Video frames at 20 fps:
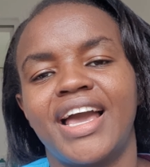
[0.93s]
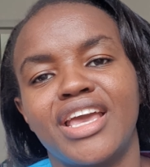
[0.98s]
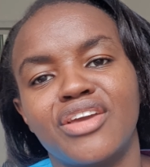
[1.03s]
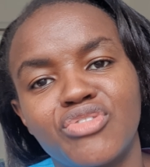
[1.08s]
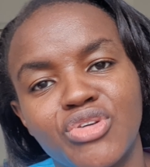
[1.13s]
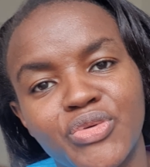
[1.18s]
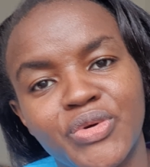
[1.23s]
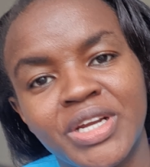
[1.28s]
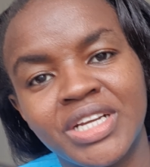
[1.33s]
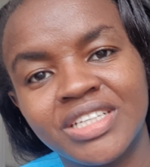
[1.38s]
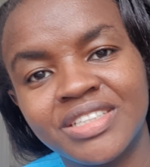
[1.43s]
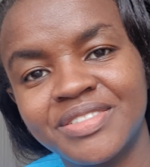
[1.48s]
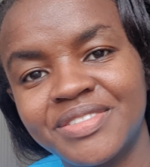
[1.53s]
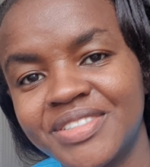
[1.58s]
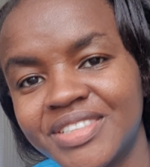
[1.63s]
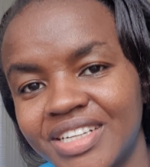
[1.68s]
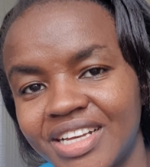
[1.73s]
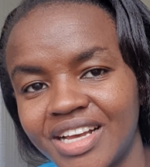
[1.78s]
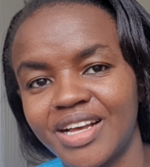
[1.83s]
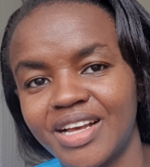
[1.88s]
Hi everyone.
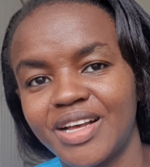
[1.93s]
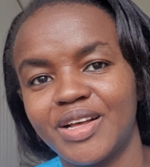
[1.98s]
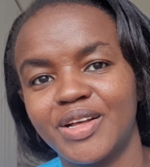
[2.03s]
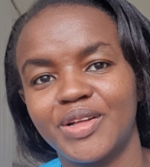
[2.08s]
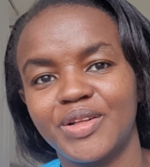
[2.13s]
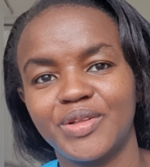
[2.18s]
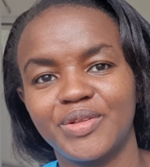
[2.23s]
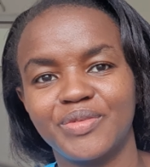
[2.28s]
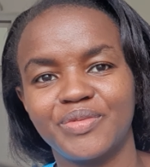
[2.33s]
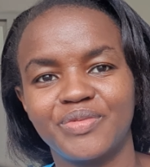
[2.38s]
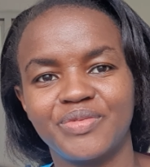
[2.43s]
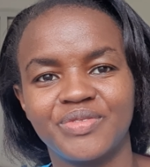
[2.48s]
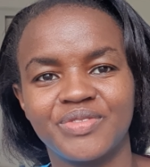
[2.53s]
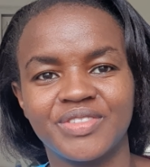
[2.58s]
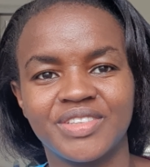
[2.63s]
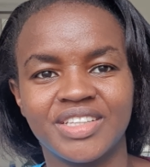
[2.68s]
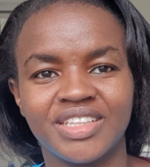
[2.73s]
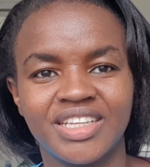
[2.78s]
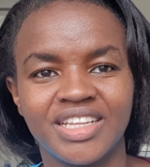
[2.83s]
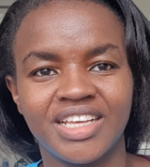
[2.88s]
Um,
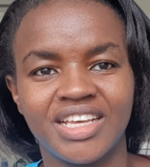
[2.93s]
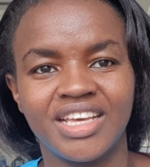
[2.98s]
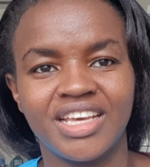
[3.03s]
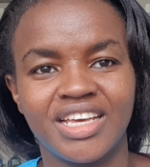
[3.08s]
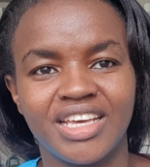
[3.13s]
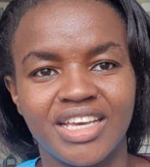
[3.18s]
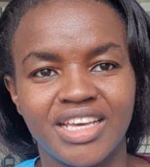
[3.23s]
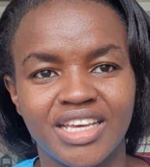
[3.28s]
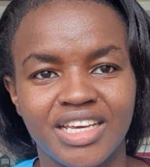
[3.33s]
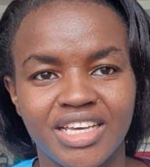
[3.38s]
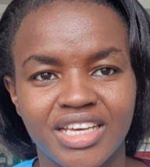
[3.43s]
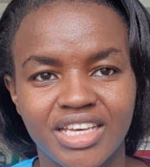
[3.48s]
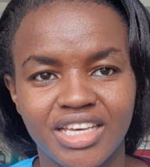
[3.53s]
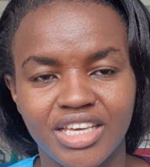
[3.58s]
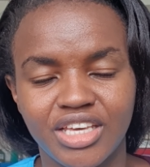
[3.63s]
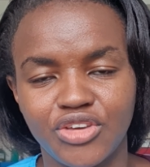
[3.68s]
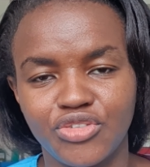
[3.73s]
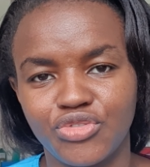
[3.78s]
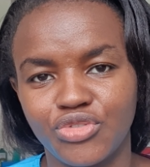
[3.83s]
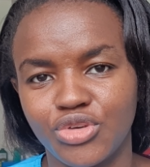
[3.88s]

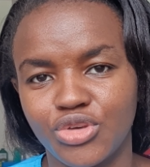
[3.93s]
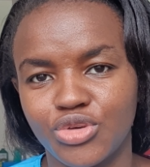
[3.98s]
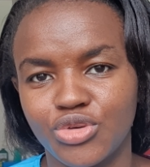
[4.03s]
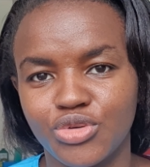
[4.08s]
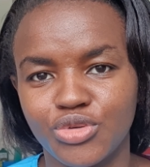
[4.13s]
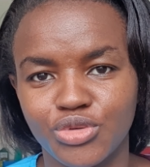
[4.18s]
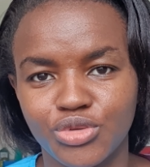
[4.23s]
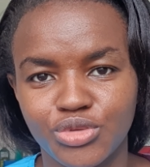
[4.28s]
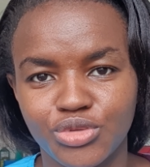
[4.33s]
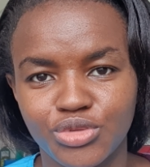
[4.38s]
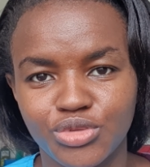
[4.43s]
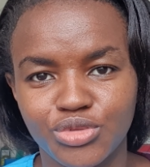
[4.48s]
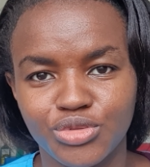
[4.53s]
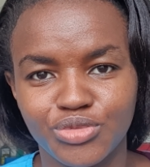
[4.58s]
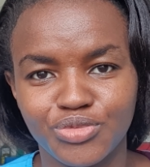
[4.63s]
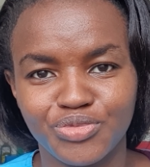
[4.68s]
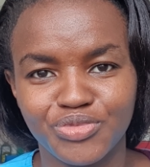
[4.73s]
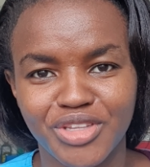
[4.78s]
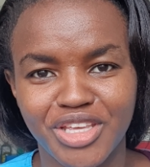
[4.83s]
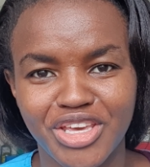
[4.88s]
if
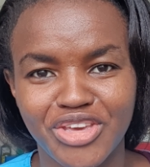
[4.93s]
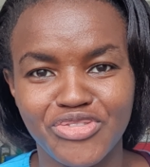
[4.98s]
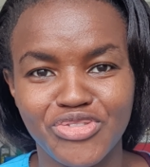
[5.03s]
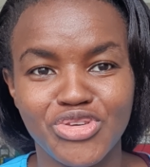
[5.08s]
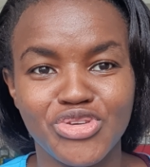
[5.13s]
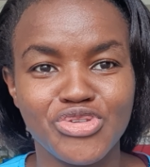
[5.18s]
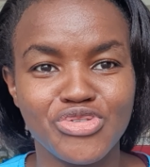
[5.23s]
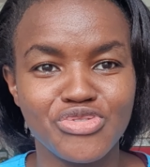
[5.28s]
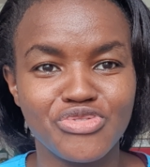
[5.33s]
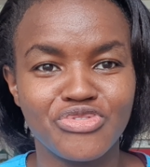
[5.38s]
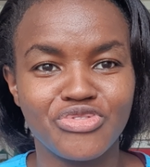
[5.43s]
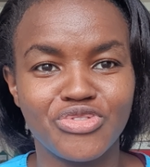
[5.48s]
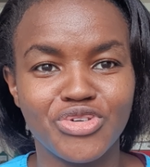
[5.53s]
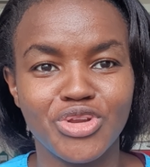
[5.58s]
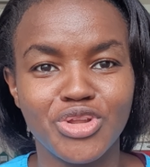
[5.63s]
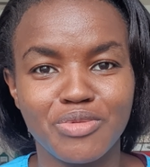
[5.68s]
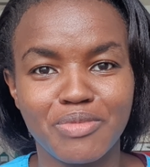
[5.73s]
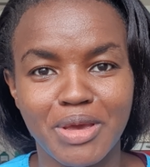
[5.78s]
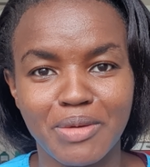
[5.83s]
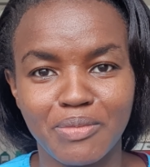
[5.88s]
you if you
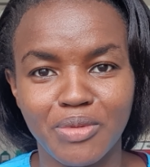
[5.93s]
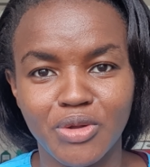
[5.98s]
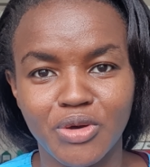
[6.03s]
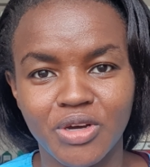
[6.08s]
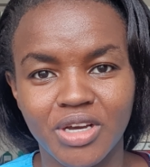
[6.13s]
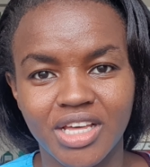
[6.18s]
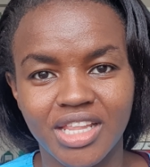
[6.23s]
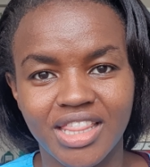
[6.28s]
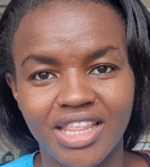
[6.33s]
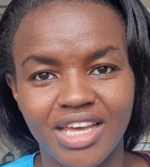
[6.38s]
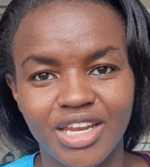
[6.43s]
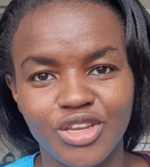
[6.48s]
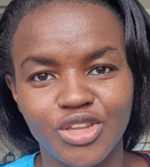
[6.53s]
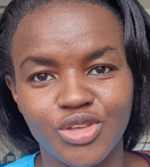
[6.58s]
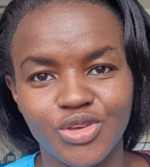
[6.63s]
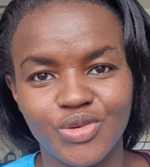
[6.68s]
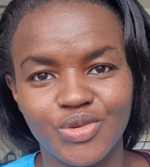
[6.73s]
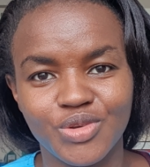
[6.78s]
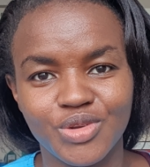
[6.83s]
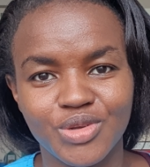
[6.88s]
follow my blog,
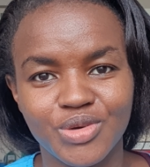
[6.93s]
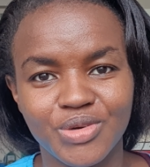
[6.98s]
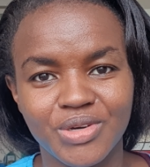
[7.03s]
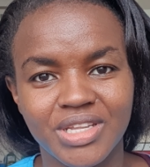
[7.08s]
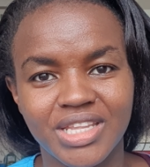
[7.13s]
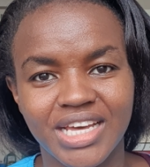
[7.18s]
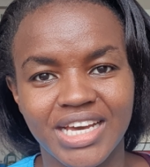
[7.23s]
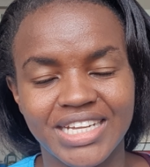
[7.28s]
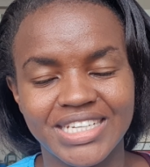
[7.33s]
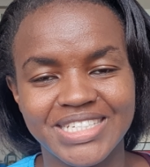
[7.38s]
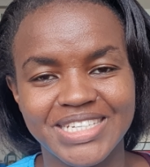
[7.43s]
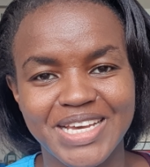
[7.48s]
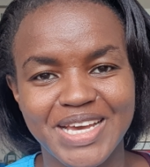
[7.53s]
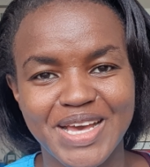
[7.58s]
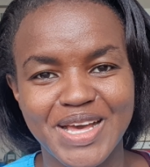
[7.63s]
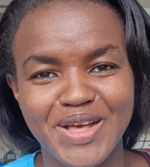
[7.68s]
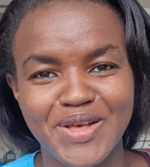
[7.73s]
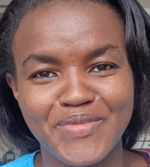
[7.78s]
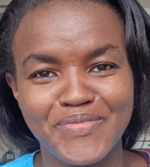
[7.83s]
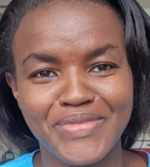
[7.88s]
then you know that
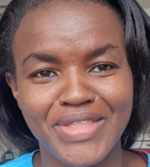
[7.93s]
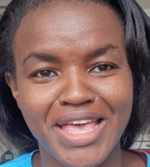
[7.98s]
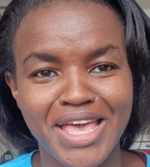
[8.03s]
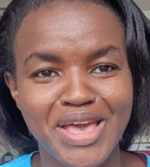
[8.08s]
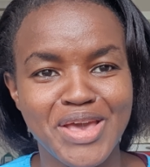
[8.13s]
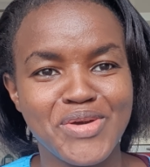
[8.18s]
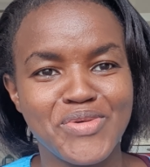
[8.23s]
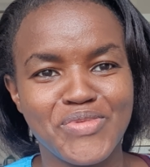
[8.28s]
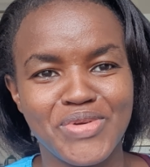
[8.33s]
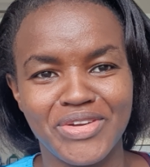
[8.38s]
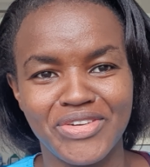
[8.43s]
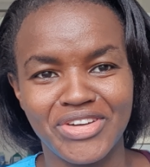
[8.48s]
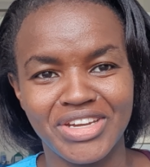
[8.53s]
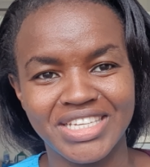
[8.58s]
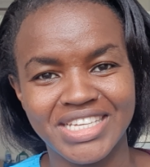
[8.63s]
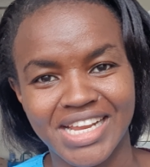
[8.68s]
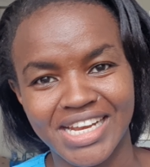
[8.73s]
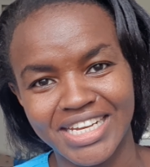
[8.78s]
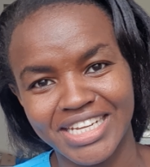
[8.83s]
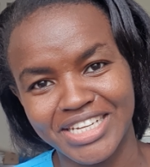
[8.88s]
um, we
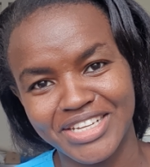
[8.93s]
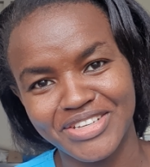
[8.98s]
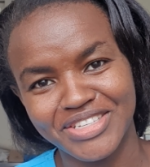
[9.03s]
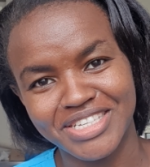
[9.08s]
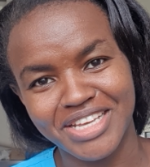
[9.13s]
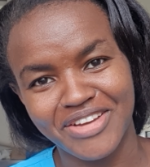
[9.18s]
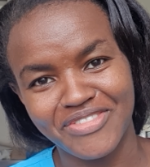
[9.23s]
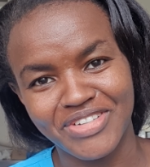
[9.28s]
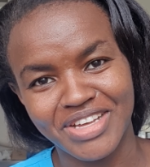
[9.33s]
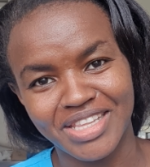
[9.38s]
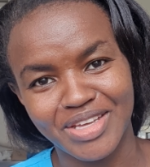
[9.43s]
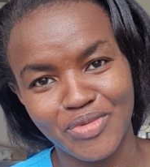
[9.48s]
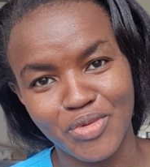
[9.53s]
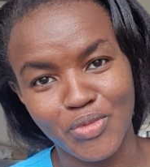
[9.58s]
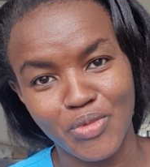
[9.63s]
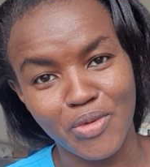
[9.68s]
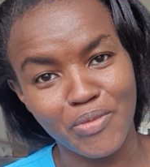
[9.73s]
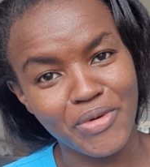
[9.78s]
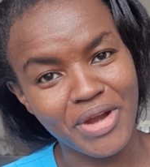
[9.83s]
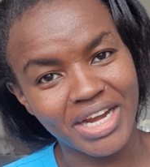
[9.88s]
recently discovered that
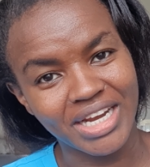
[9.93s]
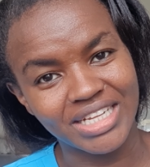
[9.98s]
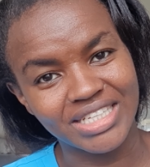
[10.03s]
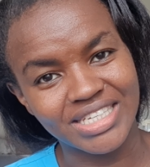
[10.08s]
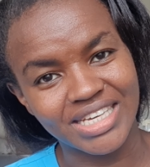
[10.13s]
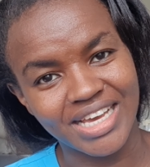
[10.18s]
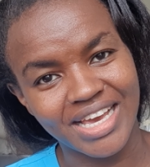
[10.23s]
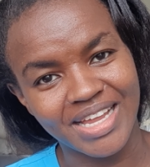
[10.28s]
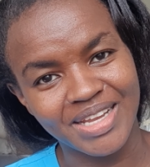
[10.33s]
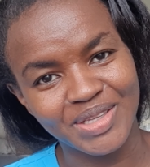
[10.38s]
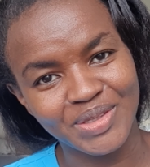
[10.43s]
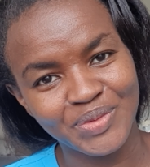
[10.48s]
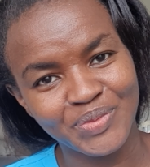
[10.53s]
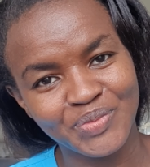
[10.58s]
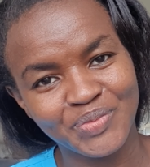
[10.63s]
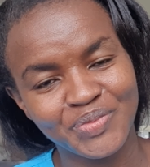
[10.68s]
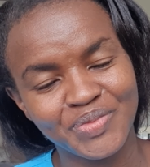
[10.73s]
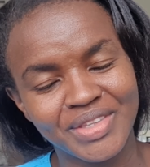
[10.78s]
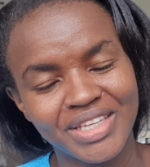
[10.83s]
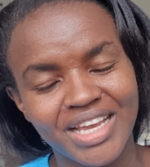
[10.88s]
we were pregnant again,
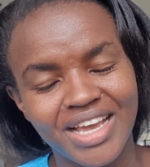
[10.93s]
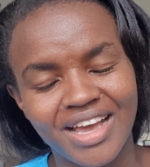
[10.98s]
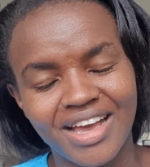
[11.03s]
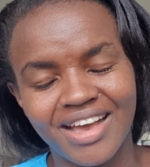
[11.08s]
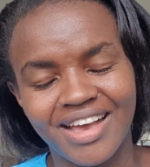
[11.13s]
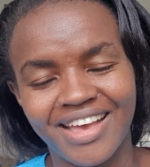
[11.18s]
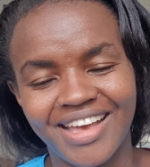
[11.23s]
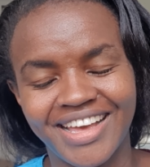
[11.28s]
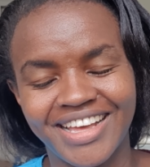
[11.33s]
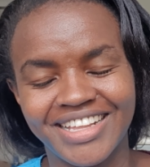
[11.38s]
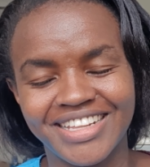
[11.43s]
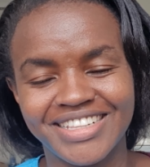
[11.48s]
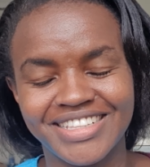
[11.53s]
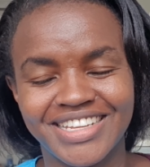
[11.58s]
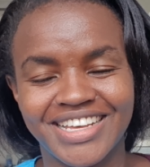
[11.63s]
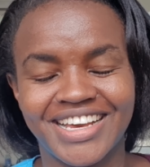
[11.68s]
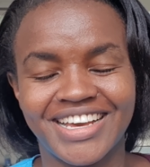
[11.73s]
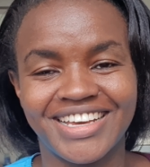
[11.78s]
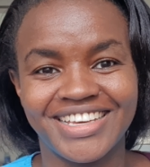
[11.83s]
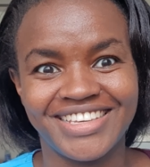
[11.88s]

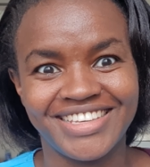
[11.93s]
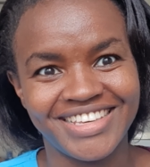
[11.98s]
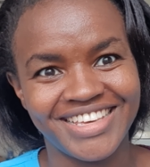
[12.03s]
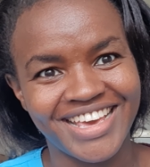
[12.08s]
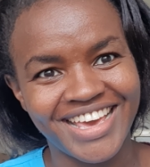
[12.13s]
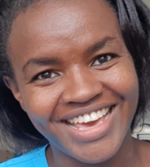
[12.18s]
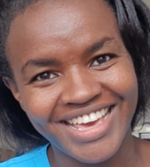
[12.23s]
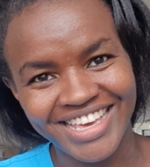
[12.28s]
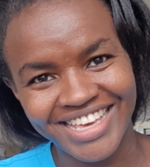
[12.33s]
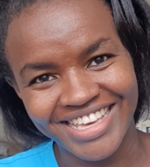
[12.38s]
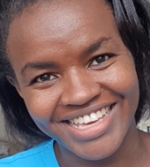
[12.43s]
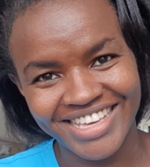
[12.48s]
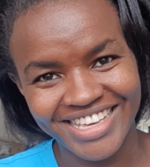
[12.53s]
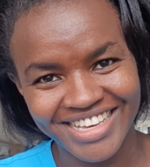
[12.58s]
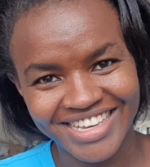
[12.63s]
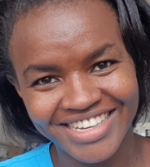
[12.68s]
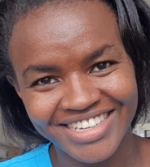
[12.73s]
and uh, yay!